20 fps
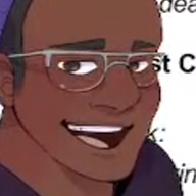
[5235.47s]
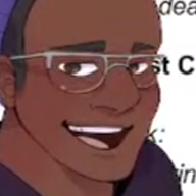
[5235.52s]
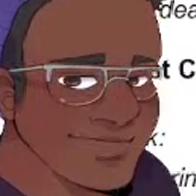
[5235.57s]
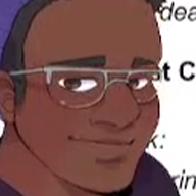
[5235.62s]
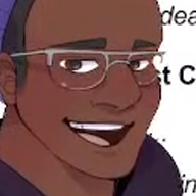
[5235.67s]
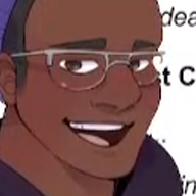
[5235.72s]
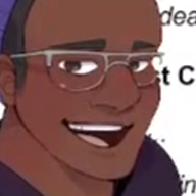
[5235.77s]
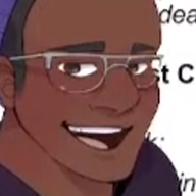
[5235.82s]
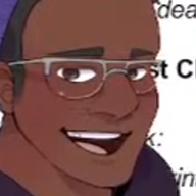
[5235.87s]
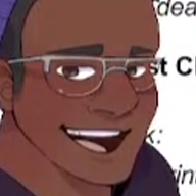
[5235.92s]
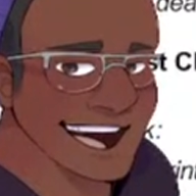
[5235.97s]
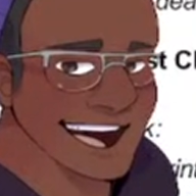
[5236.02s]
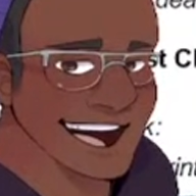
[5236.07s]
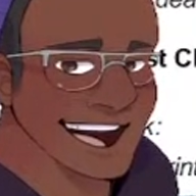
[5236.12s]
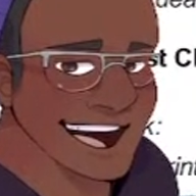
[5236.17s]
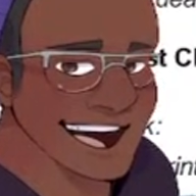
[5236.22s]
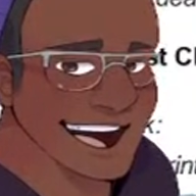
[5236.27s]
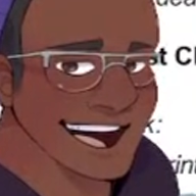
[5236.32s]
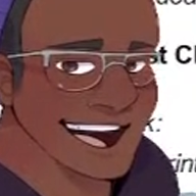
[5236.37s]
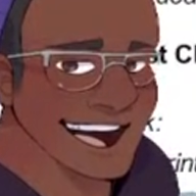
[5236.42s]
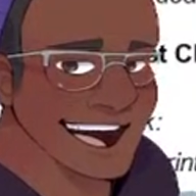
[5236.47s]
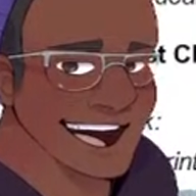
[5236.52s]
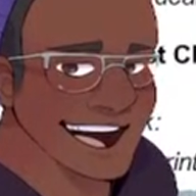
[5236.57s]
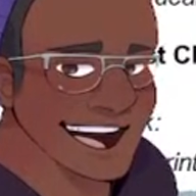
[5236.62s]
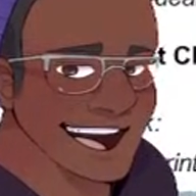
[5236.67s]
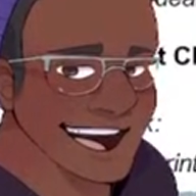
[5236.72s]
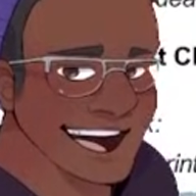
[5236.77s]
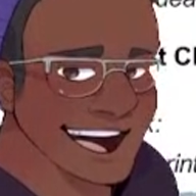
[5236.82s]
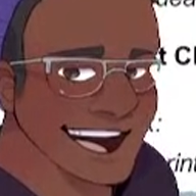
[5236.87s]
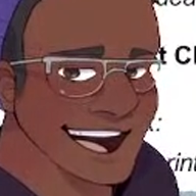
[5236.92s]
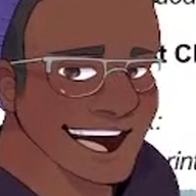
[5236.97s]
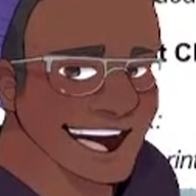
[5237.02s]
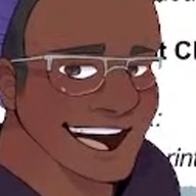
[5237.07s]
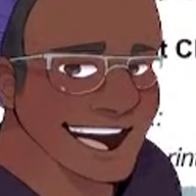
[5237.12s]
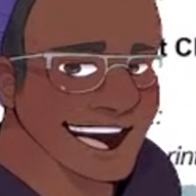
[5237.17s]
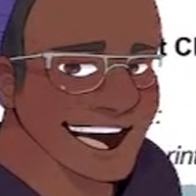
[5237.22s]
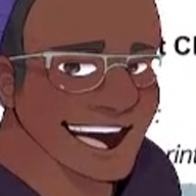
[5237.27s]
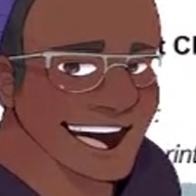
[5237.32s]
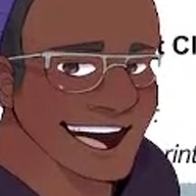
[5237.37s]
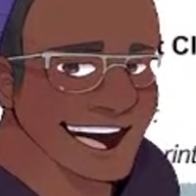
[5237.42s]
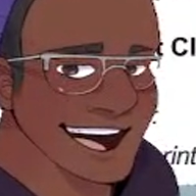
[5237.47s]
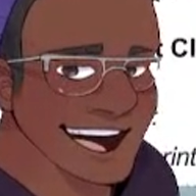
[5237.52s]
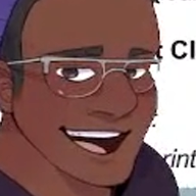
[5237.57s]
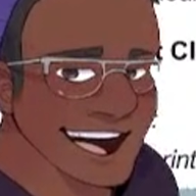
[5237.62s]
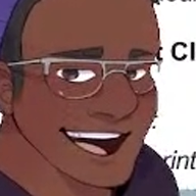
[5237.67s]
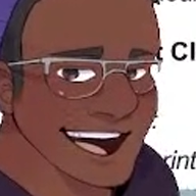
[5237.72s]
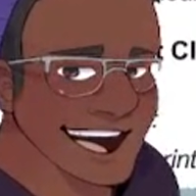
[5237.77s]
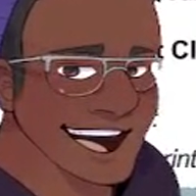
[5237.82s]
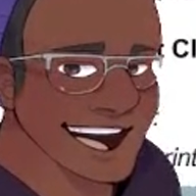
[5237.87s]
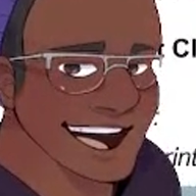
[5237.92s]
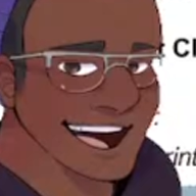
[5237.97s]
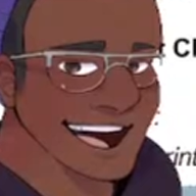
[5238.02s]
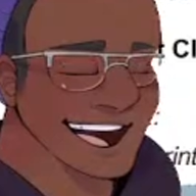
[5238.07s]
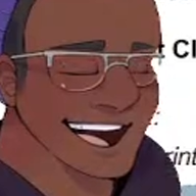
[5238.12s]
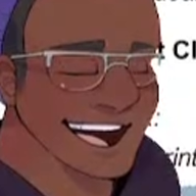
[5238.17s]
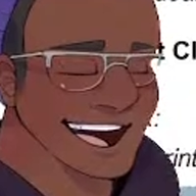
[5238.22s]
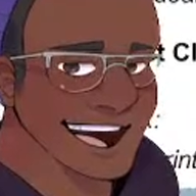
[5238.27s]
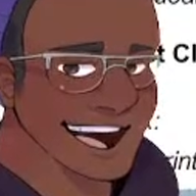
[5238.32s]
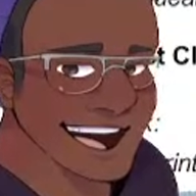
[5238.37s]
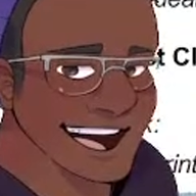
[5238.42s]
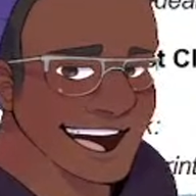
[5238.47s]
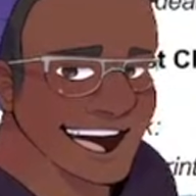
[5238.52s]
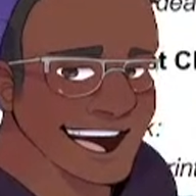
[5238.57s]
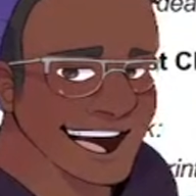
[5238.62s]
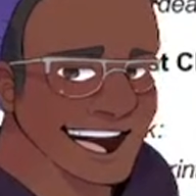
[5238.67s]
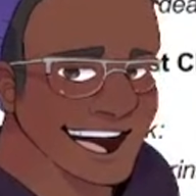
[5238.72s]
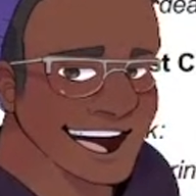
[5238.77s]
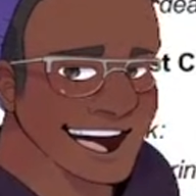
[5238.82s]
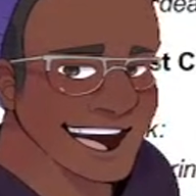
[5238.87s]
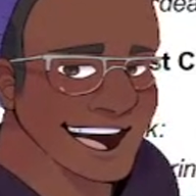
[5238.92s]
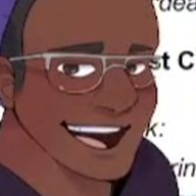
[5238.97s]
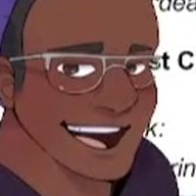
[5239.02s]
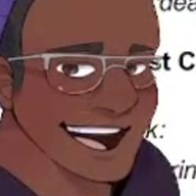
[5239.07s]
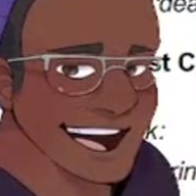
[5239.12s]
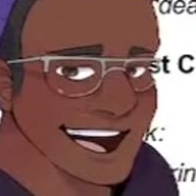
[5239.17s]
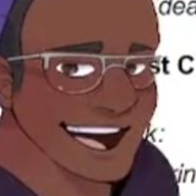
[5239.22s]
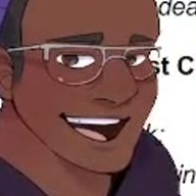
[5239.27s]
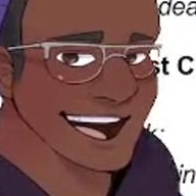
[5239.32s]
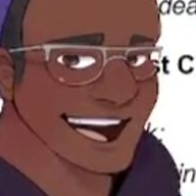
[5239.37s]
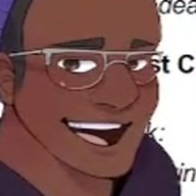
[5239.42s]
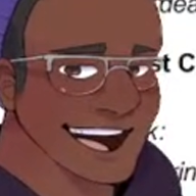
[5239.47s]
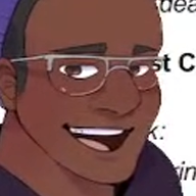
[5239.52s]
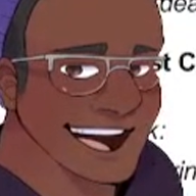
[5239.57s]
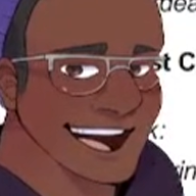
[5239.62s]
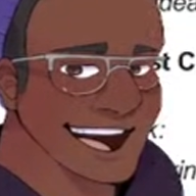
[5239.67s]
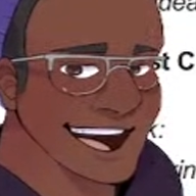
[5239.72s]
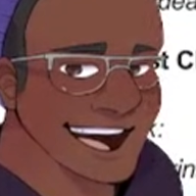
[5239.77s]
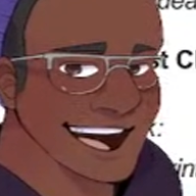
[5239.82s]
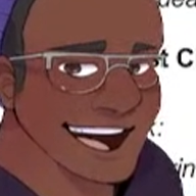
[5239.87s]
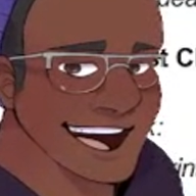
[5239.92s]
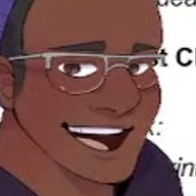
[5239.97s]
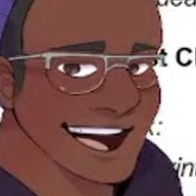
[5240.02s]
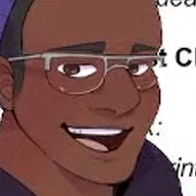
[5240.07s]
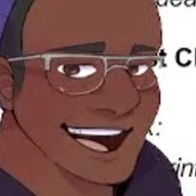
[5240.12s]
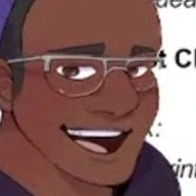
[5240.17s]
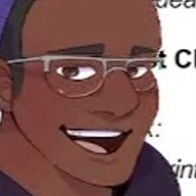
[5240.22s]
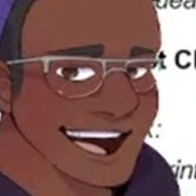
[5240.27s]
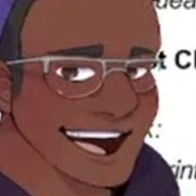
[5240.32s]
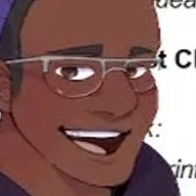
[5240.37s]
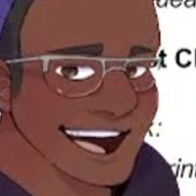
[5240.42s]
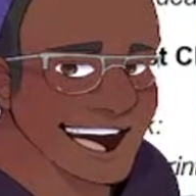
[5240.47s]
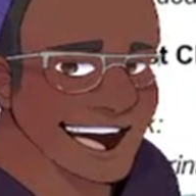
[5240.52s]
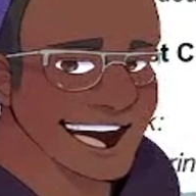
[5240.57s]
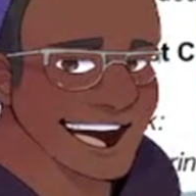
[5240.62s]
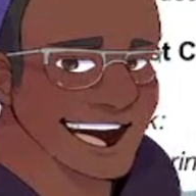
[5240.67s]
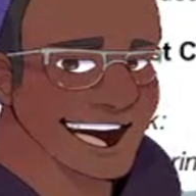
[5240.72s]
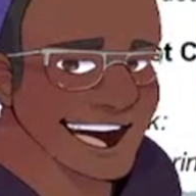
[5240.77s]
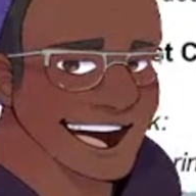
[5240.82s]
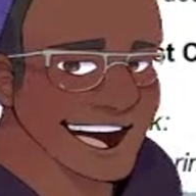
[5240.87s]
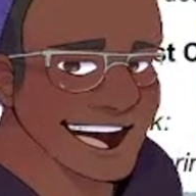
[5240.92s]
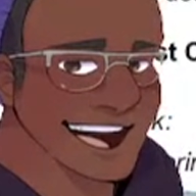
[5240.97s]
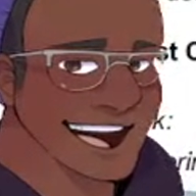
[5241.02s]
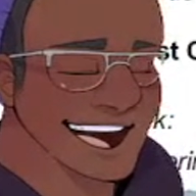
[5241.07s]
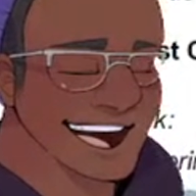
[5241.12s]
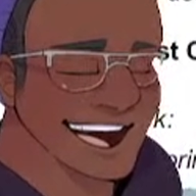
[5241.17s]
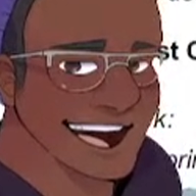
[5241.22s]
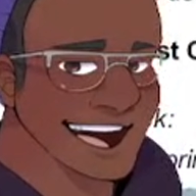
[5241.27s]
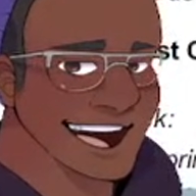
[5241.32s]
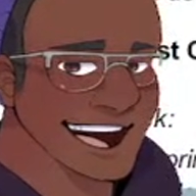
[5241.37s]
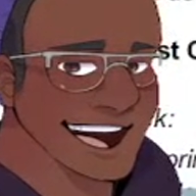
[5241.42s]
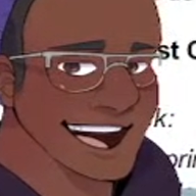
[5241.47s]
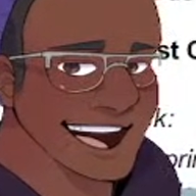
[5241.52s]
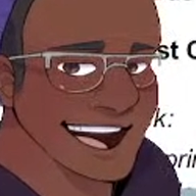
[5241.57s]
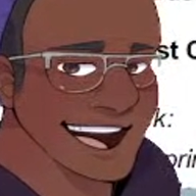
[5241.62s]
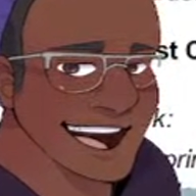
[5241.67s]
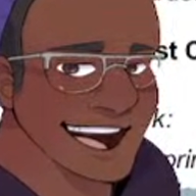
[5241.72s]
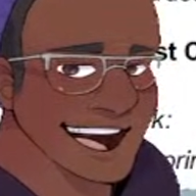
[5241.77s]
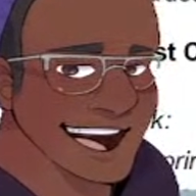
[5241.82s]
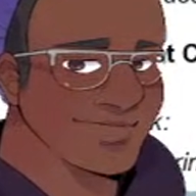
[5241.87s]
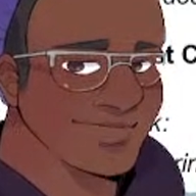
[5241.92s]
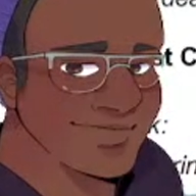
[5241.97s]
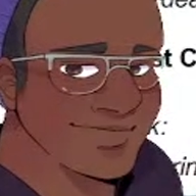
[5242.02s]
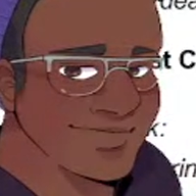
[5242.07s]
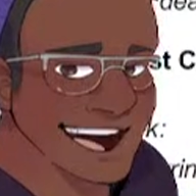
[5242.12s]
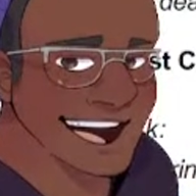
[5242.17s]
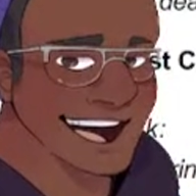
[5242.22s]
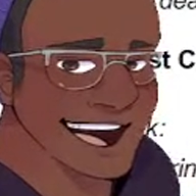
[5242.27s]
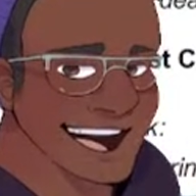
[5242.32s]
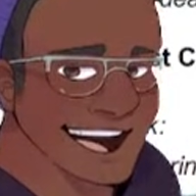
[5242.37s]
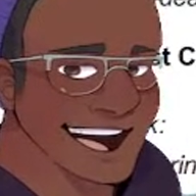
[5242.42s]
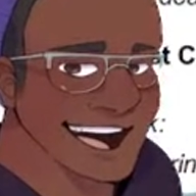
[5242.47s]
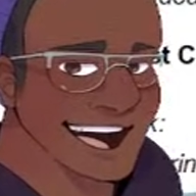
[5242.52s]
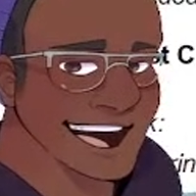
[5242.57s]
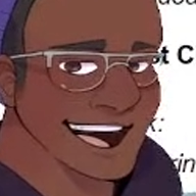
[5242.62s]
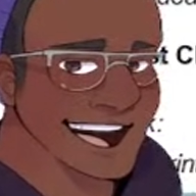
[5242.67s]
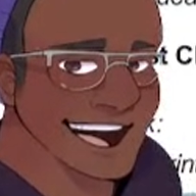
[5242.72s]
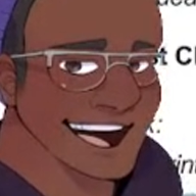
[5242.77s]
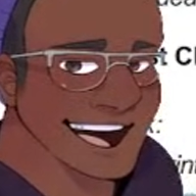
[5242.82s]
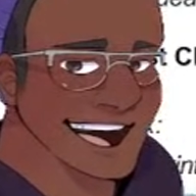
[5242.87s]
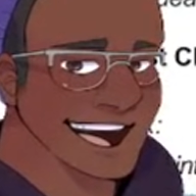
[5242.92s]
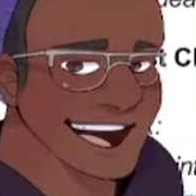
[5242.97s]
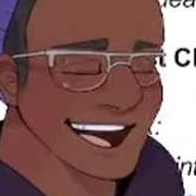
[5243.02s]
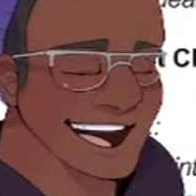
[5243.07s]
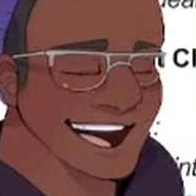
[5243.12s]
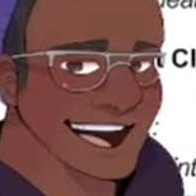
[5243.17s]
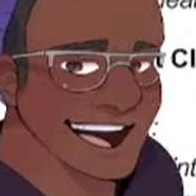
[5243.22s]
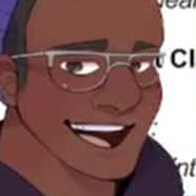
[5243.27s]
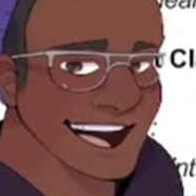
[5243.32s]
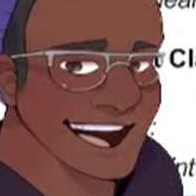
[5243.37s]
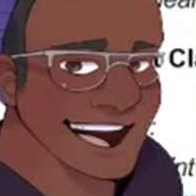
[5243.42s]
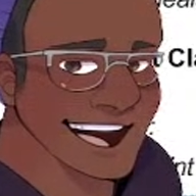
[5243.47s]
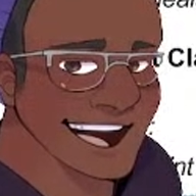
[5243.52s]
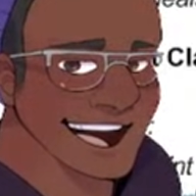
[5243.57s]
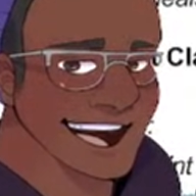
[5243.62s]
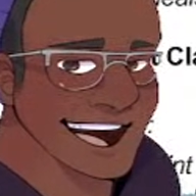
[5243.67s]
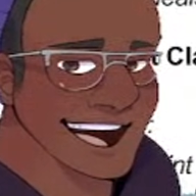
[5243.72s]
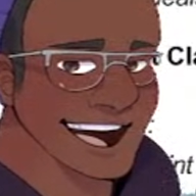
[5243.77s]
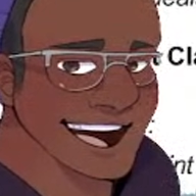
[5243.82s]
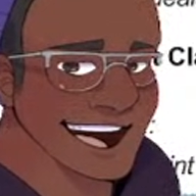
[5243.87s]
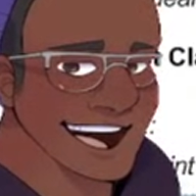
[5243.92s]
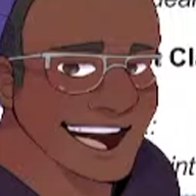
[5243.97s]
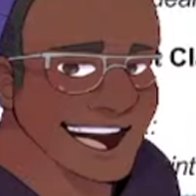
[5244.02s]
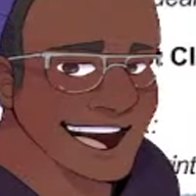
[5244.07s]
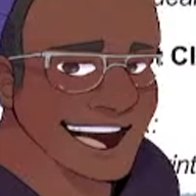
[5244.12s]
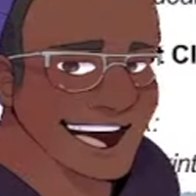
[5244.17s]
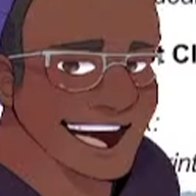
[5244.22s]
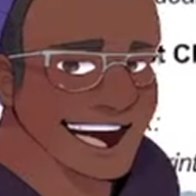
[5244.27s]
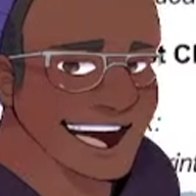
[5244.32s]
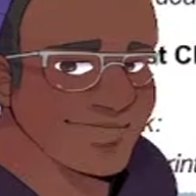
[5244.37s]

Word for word: they'll design the merch to, if they design the creator's merch for the creator, they'll design merch that's easy for the printer to print and make and produce at the lowest cost.